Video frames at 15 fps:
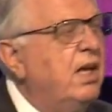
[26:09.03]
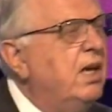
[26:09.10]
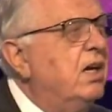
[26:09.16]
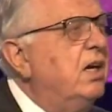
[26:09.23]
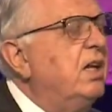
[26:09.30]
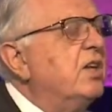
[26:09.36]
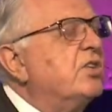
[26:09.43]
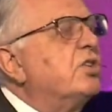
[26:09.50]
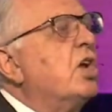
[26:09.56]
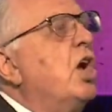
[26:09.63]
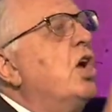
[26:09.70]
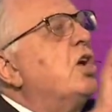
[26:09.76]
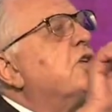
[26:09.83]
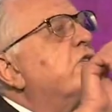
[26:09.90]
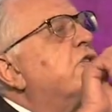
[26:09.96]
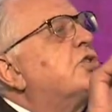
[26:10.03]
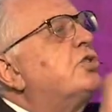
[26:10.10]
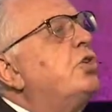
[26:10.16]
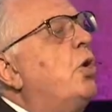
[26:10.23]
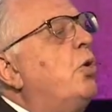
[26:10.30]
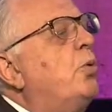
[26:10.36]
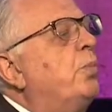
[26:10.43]
here it is,
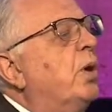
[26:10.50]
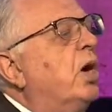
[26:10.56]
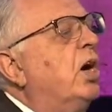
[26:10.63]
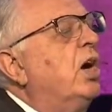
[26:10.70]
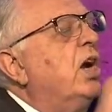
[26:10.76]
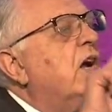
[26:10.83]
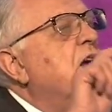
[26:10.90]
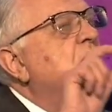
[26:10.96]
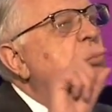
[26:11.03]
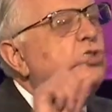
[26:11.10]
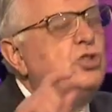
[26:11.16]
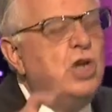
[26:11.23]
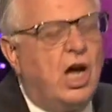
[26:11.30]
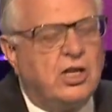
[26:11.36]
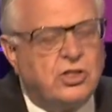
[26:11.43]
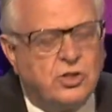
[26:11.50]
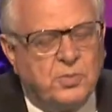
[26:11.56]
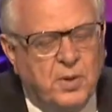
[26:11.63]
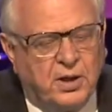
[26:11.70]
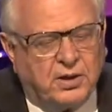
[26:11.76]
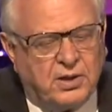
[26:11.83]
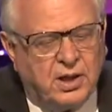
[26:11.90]
sober
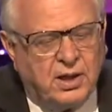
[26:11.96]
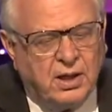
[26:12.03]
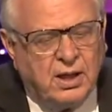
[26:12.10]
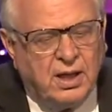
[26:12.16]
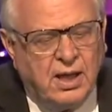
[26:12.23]
judgment,